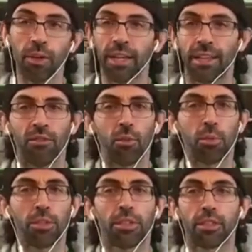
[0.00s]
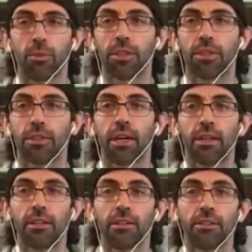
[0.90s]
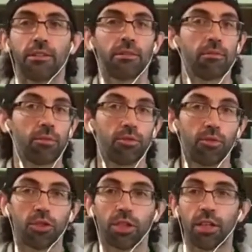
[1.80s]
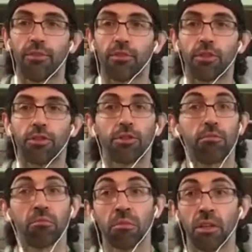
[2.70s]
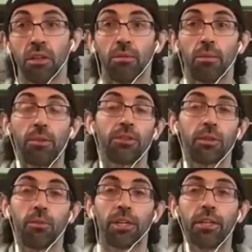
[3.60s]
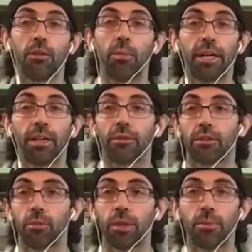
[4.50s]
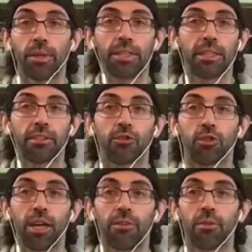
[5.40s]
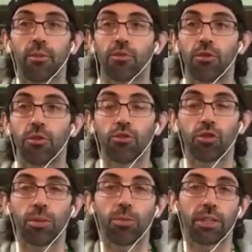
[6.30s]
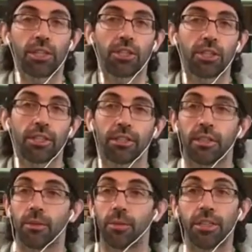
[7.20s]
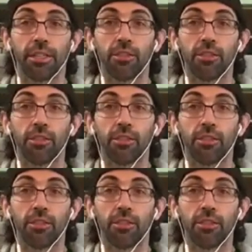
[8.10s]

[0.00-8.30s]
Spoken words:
right? $11.6 million before July 1st. Maybe somebody will bite. Somebody bites at the draft before no trade protection kicks in. I mean, they